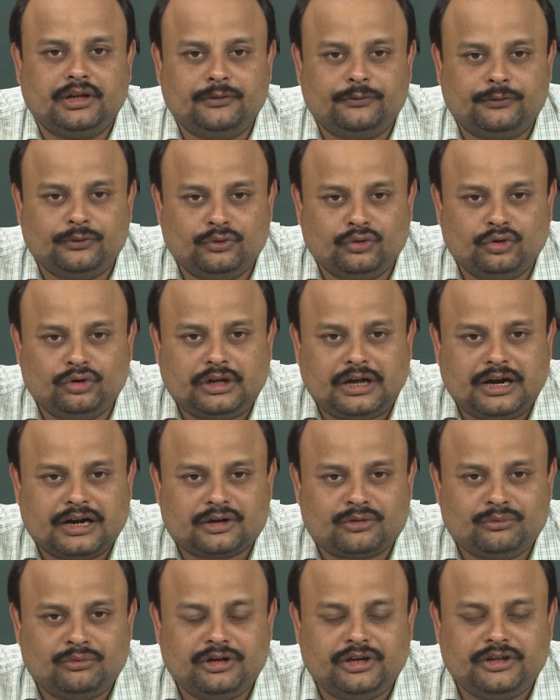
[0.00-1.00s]
If you know the
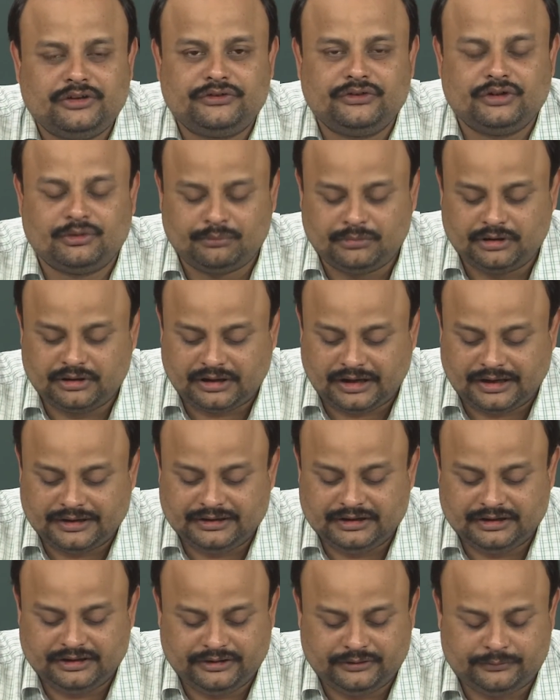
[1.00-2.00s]
Archimedes number,
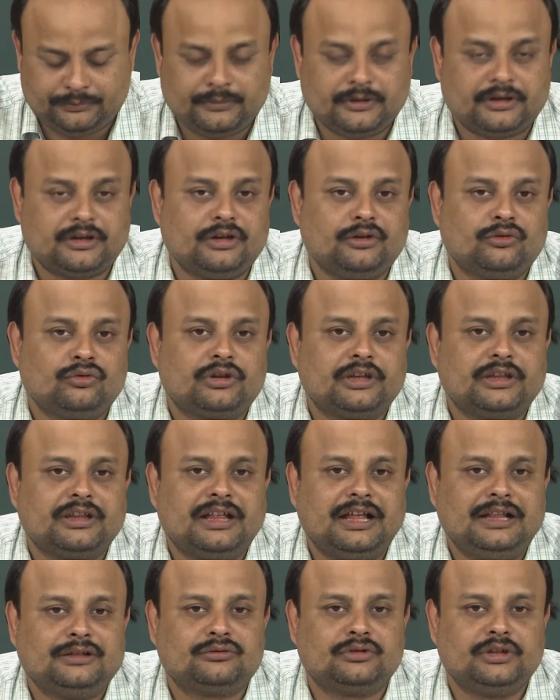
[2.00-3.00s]
ideally speaking, you can
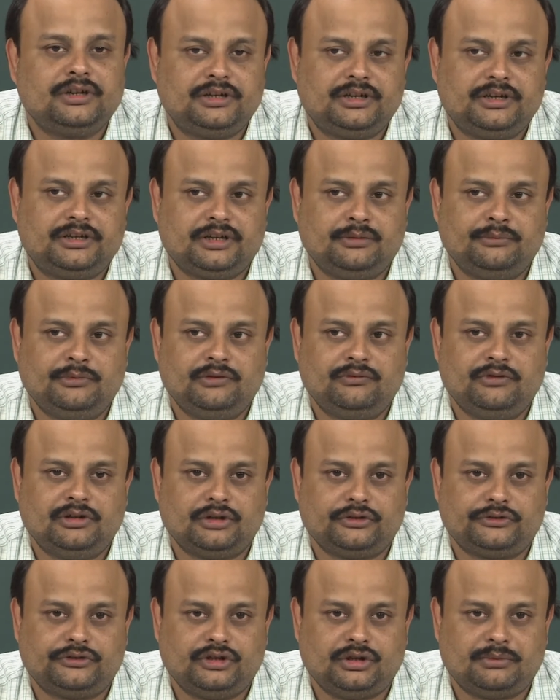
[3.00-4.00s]
calculate the terminal
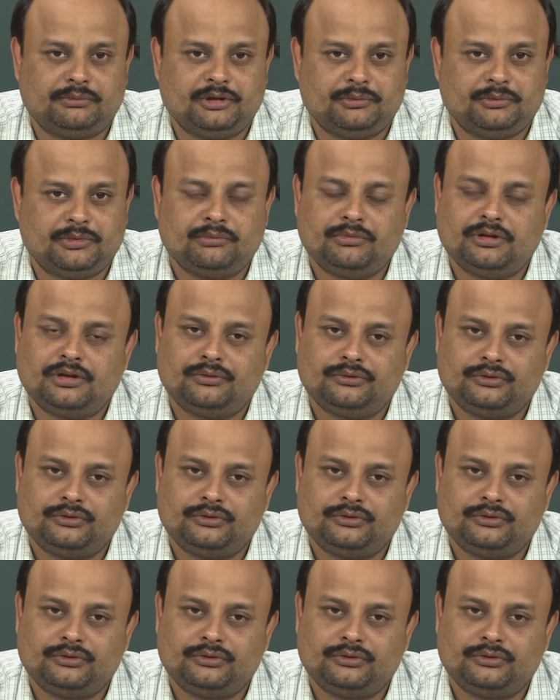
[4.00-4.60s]
velocity of the bubble.